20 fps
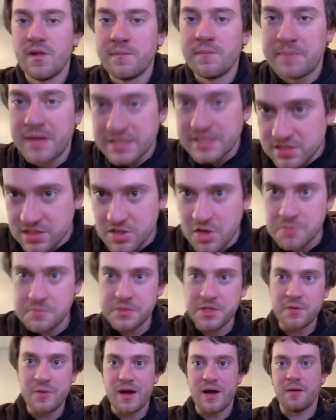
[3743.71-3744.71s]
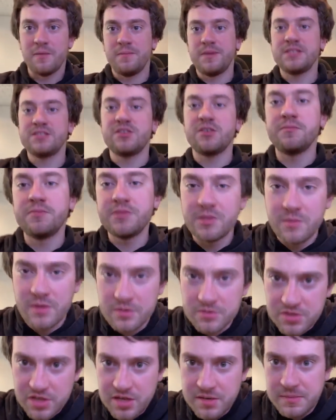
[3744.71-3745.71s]
Pencil's going pretty well. Pencil's going pretty well.
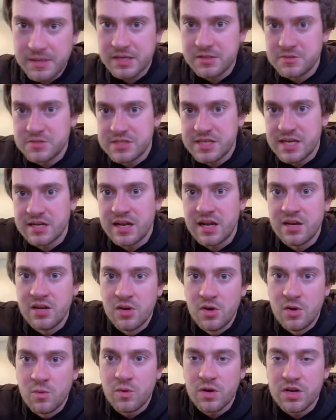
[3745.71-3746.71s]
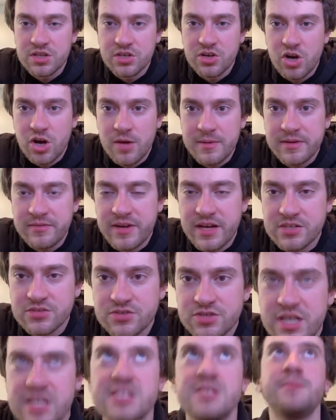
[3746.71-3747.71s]
We're talking about a new segment. What other car manufacturers
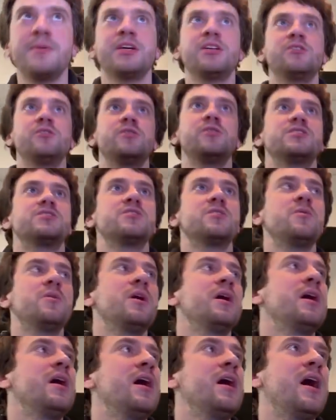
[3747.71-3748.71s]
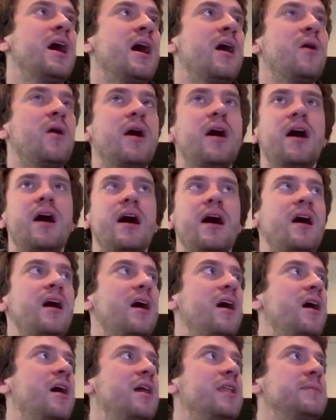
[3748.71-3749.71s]
next to be included? So
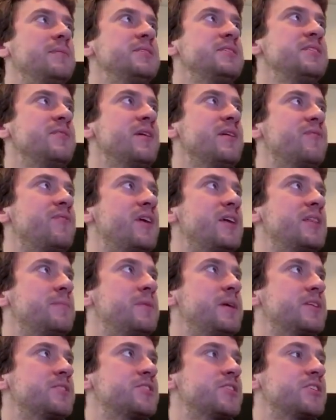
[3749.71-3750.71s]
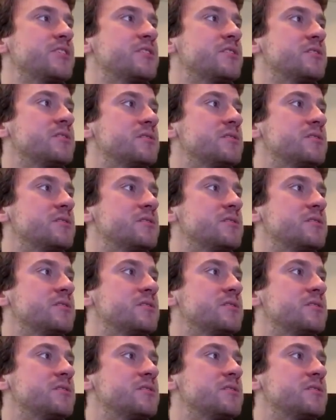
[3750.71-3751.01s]
uh, let me see if I can find the picture.